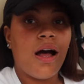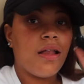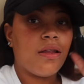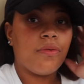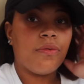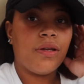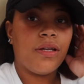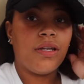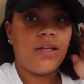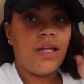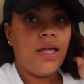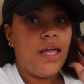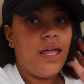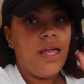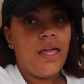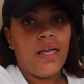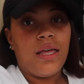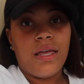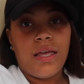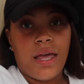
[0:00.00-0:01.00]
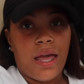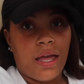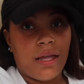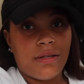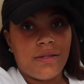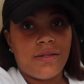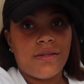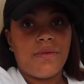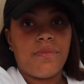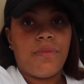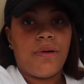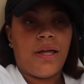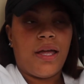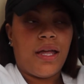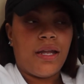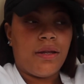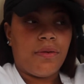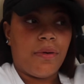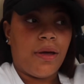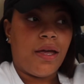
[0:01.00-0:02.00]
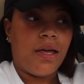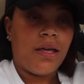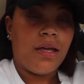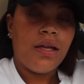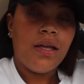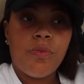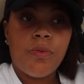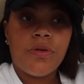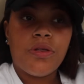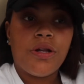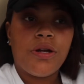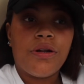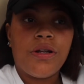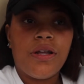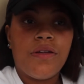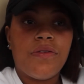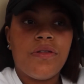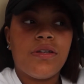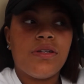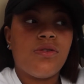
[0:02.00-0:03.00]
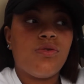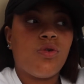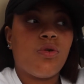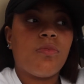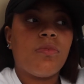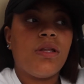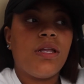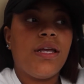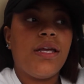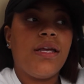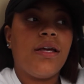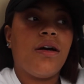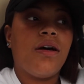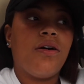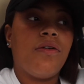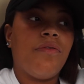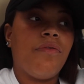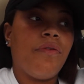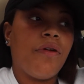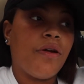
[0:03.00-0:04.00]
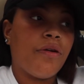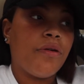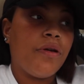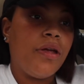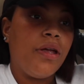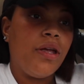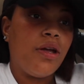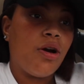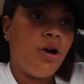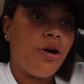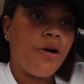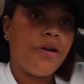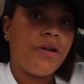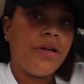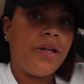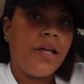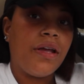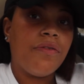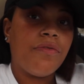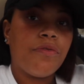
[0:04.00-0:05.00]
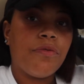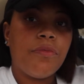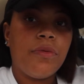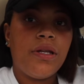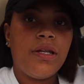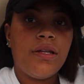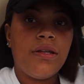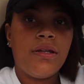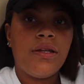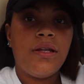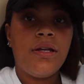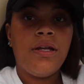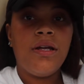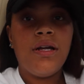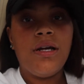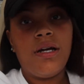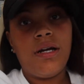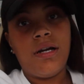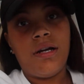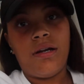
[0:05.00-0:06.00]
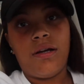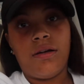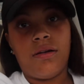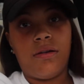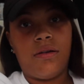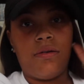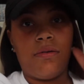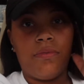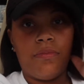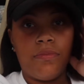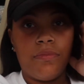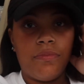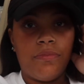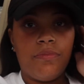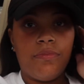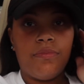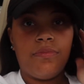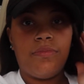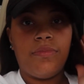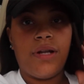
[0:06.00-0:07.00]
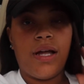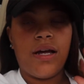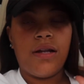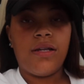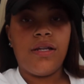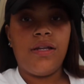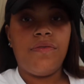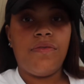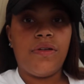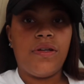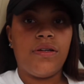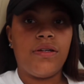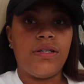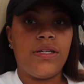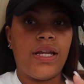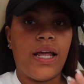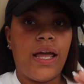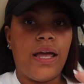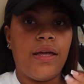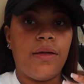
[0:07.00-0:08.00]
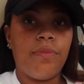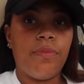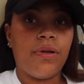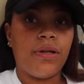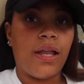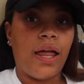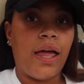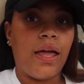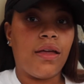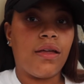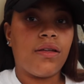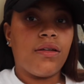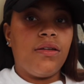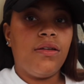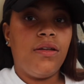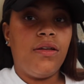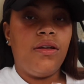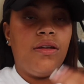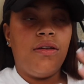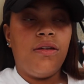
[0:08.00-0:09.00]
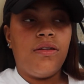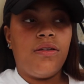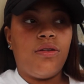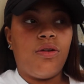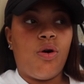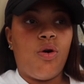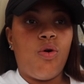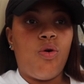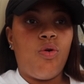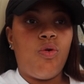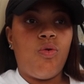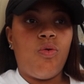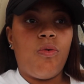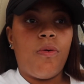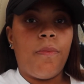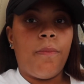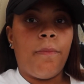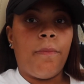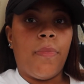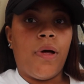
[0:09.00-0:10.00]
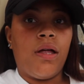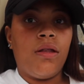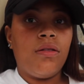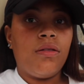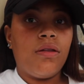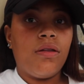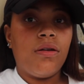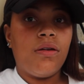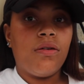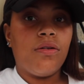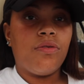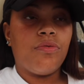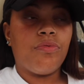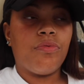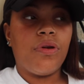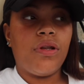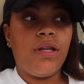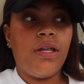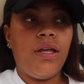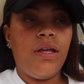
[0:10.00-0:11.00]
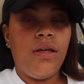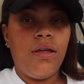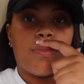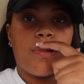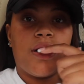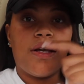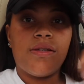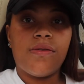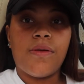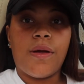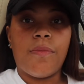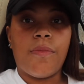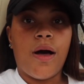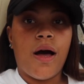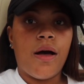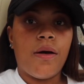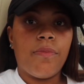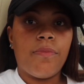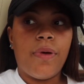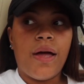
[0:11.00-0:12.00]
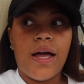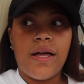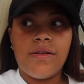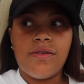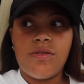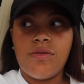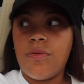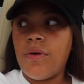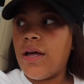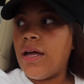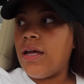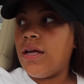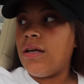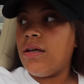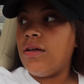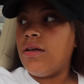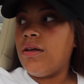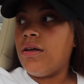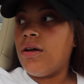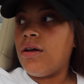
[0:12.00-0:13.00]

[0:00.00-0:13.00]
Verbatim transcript: Halloween yet. But anyway, October 30th is normally a very hard day for me. Not even day, but like the whole month really, because my mom passed away